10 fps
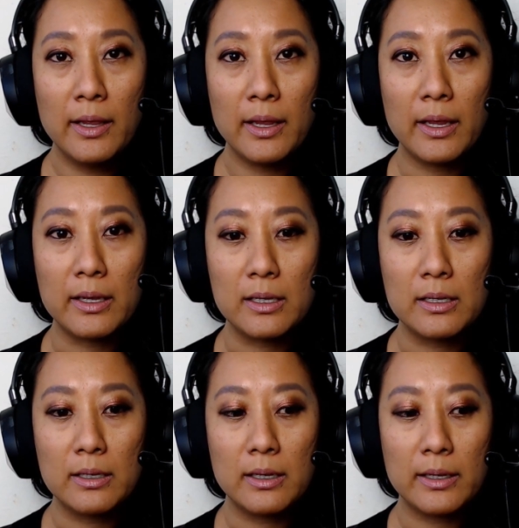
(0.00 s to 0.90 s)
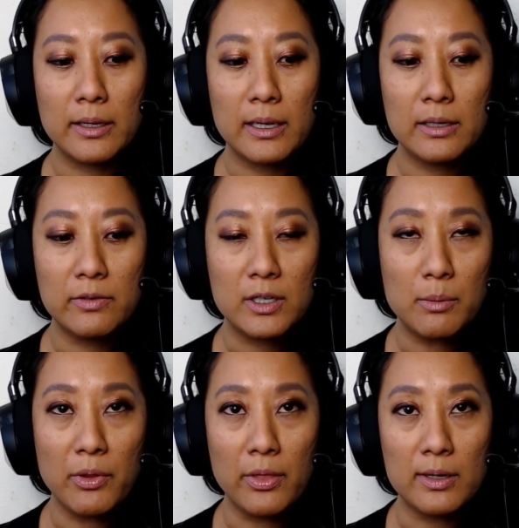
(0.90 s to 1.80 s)
and I have a
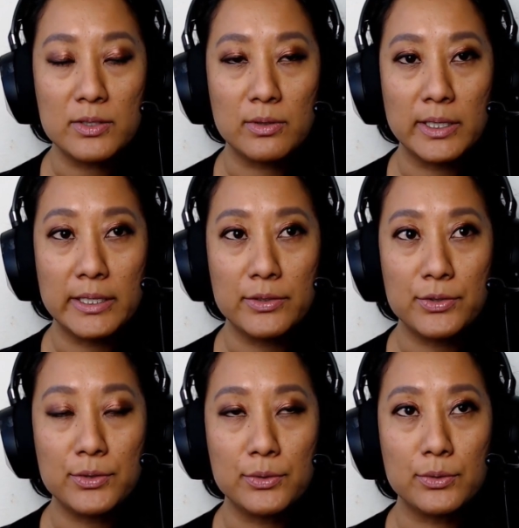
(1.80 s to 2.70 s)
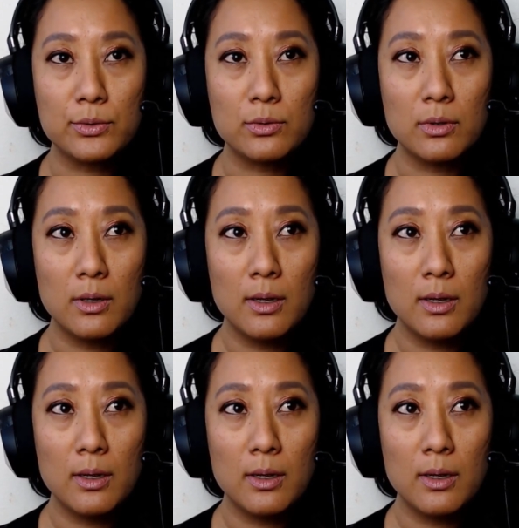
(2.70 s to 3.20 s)
couple thoughts related to